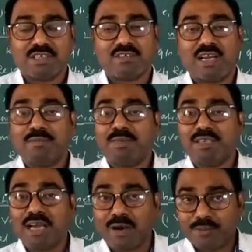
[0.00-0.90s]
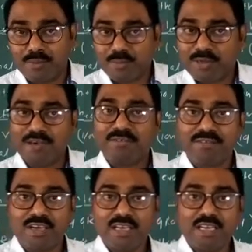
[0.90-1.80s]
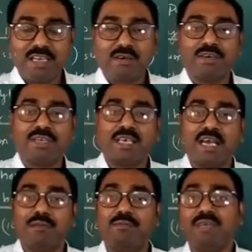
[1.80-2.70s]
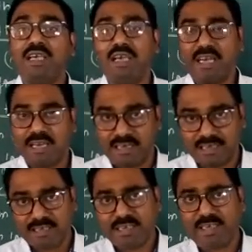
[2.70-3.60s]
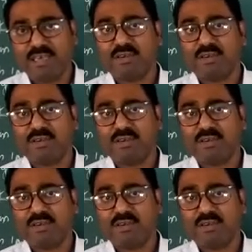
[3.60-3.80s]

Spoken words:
It can be downloaded freely, or it can be edited,